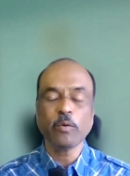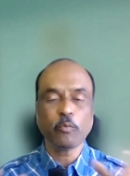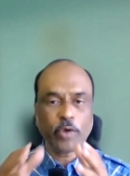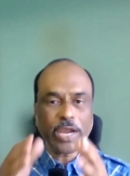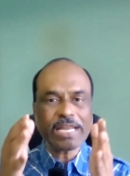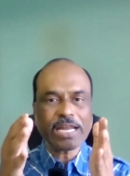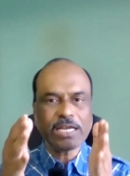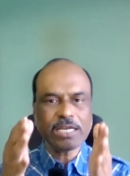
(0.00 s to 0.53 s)

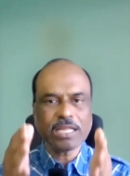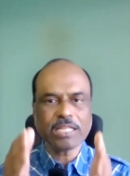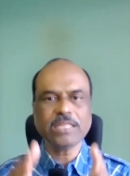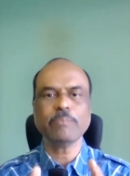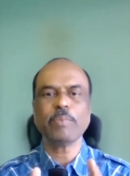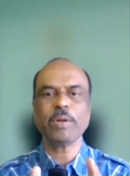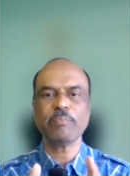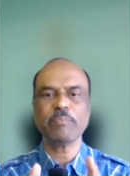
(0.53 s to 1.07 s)
wait until
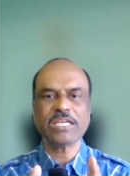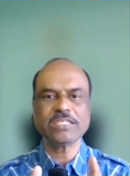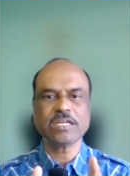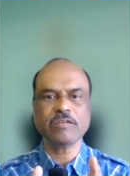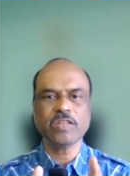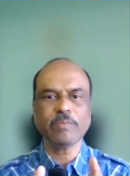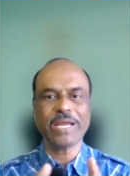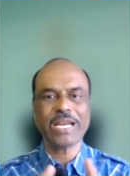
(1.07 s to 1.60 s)
the preparation
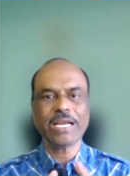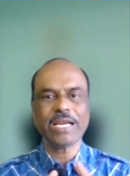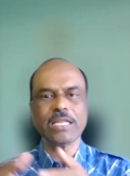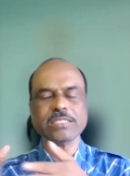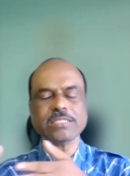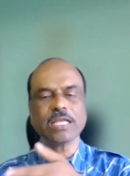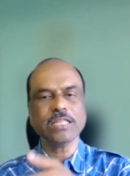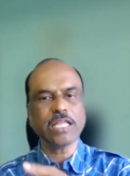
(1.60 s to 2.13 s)
of the merit
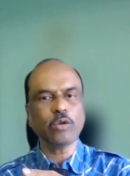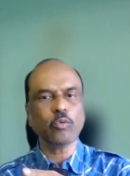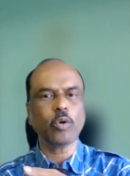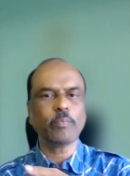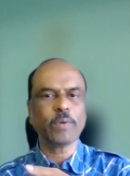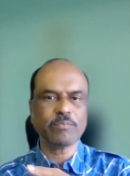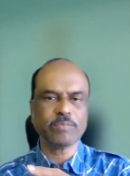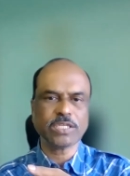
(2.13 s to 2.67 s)
list and then
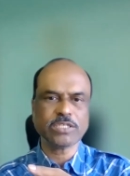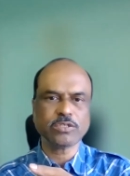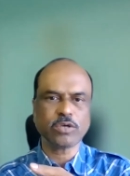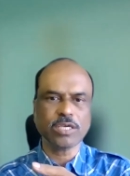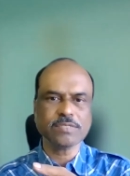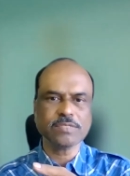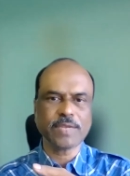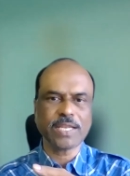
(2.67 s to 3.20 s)
open up the
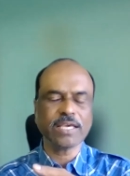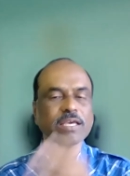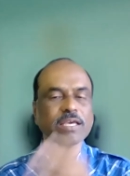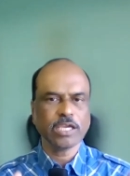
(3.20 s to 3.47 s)
choice filling,